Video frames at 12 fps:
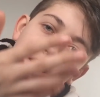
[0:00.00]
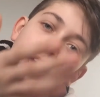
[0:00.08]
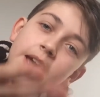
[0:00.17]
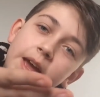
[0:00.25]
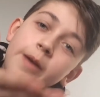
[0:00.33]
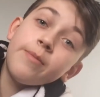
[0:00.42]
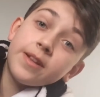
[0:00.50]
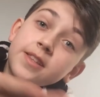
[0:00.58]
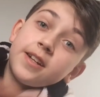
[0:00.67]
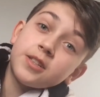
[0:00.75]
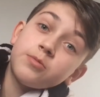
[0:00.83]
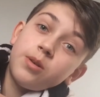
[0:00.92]

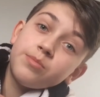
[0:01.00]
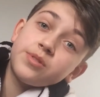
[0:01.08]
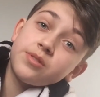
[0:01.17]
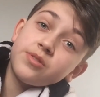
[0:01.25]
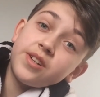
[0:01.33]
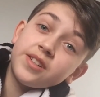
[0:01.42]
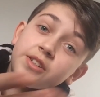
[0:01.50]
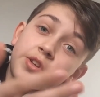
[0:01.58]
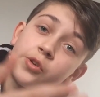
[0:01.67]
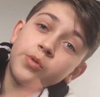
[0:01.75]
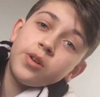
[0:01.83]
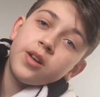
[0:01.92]
that's what I'm trying to
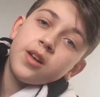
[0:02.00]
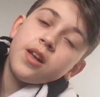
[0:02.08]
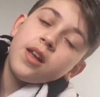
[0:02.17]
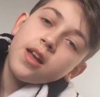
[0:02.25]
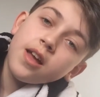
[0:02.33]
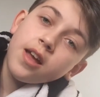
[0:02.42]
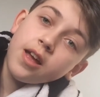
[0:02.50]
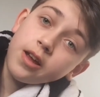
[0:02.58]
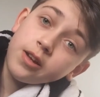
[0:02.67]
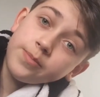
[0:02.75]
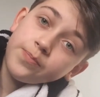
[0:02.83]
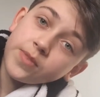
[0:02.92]
do.
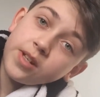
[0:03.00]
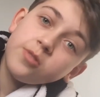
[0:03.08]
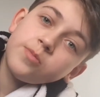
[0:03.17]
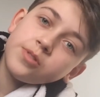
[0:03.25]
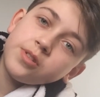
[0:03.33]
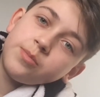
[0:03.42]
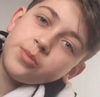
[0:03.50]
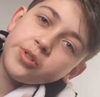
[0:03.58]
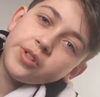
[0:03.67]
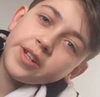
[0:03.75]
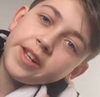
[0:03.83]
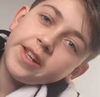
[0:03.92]
I uploaded on a
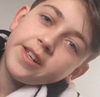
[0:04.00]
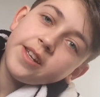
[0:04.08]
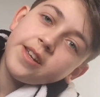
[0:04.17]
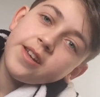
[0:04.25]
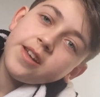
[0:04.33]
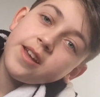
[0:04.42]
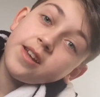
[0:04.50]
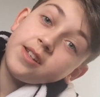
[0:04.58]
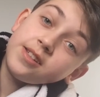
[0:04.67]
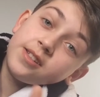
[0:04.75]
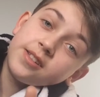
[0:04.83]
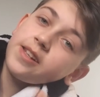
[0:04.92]
Monday
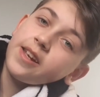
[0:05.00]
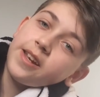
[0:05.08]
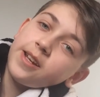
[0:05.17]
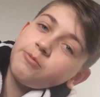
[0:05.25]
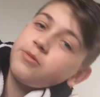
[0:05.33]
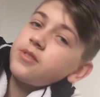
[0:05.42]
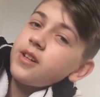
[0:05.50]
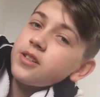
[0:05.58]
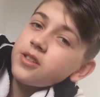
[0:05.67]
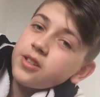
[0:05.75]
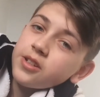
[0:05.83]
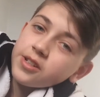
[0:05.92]
and yeah, that
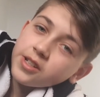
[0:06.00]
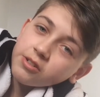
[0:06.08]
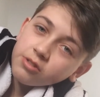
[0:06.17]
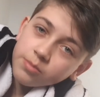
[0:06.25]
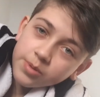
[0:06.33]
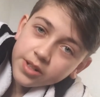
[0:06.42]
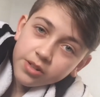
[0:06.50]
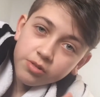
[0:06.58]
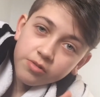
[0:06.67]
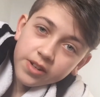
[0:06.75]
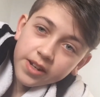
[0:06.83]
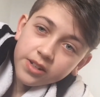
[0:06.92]
turned out to be
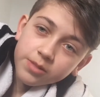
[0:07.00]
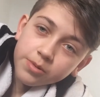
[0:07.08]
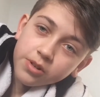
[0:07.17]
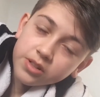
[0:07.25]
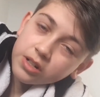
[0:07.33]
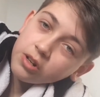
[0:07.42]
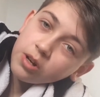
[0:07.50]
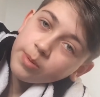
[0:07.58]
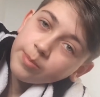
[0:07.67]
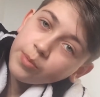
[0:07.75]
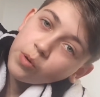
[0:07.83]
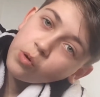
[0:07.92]
alright just because I got a
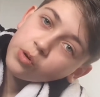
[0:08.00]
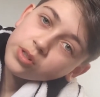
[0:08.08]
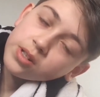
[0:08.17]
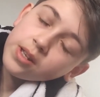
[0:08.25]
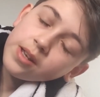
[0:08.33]
bit bored.